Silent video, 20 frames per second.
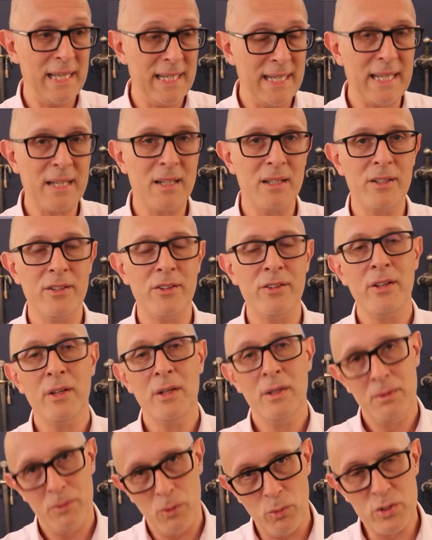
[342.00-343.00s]
in England,
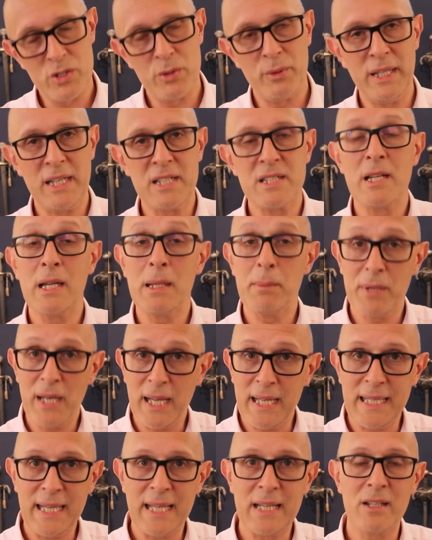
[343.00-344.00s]
also in Italy, but
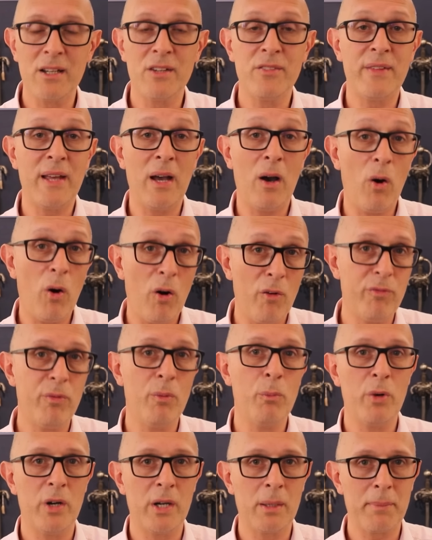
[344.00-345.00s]
in England they're
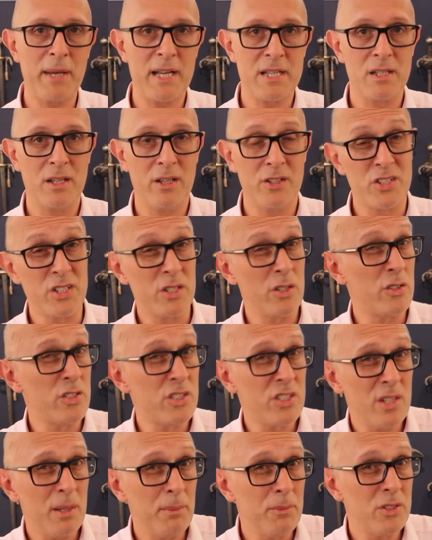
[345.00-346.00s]
often wearing basilards. So
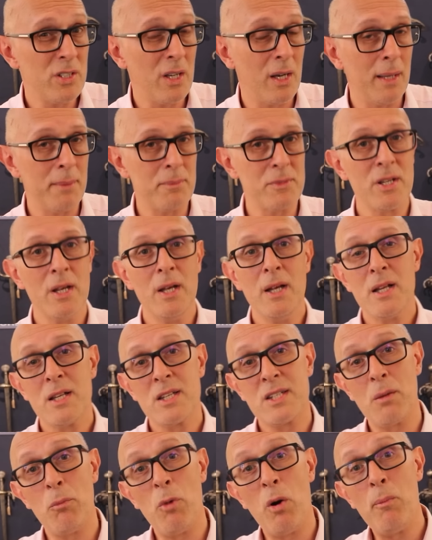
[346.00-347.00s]
sometimes
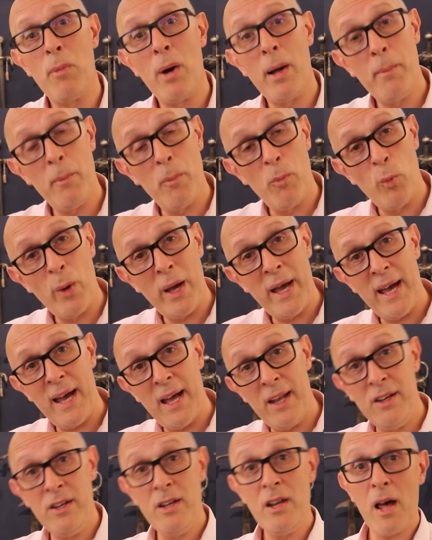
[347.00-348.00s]
someone might wear
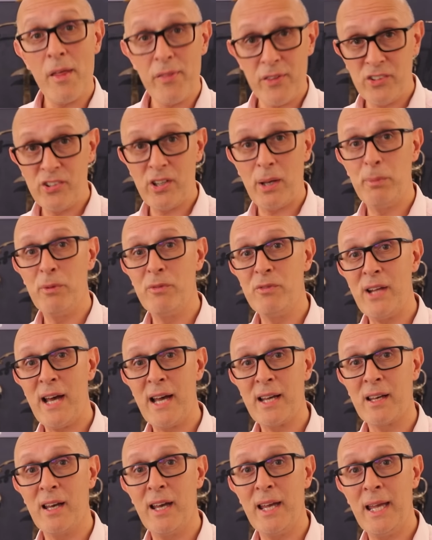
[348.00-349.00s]
another type of
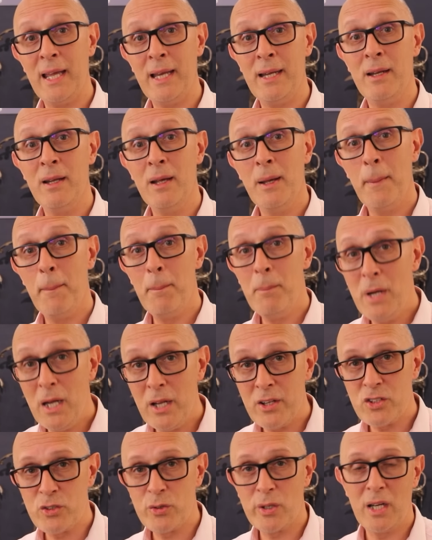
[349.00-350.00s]
dagger in
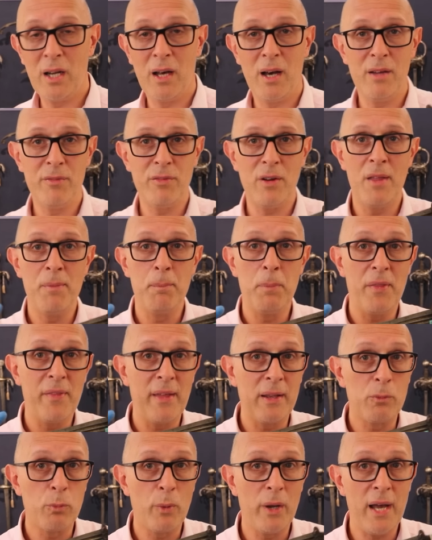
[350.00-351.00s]
military life, and, but
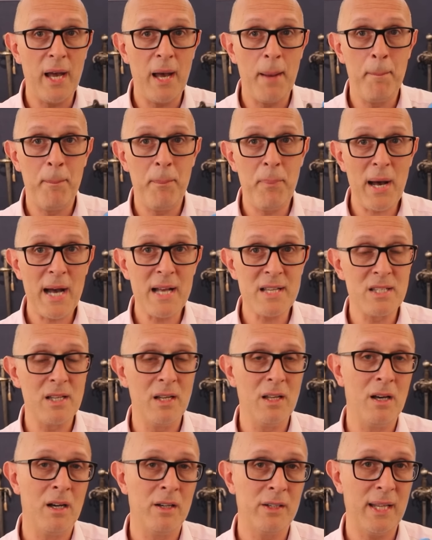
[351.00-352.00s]
they'd wear a
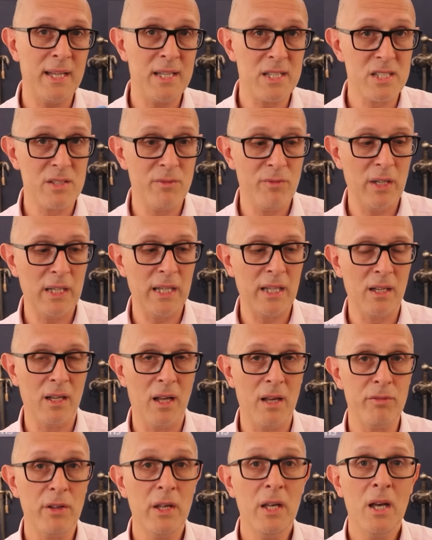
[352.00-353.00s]
basilard in civilian
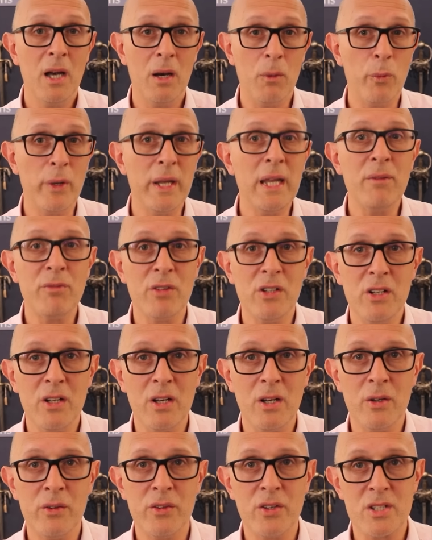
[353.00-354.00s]
life. And we even
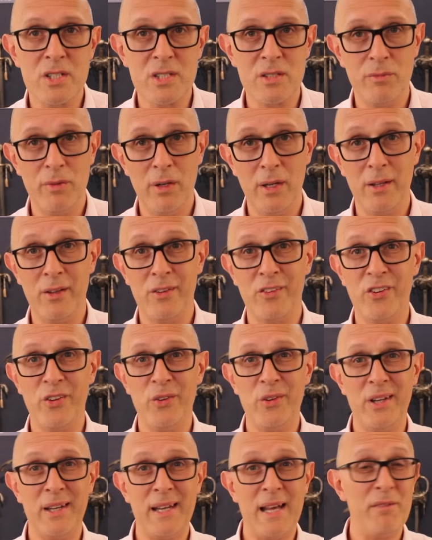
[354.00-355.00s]
know that civilians who
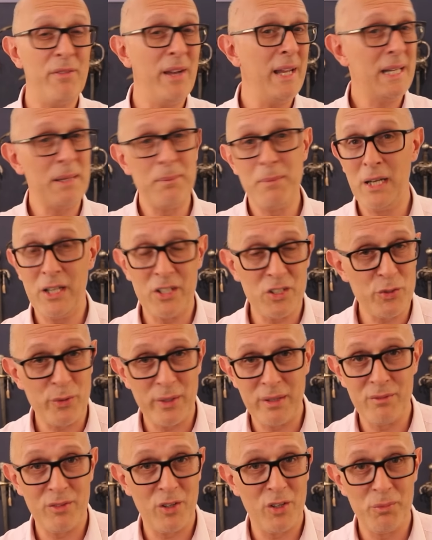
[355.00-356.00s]
didn't have any
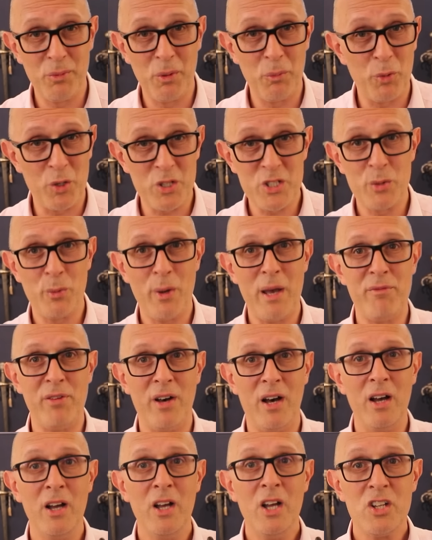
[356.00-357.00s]
military involvement
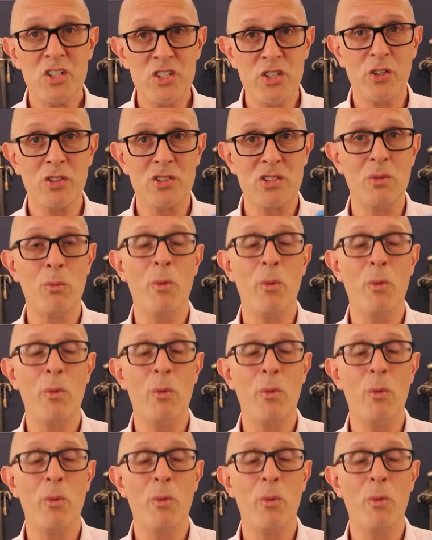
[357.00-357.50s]
whatsoever, took to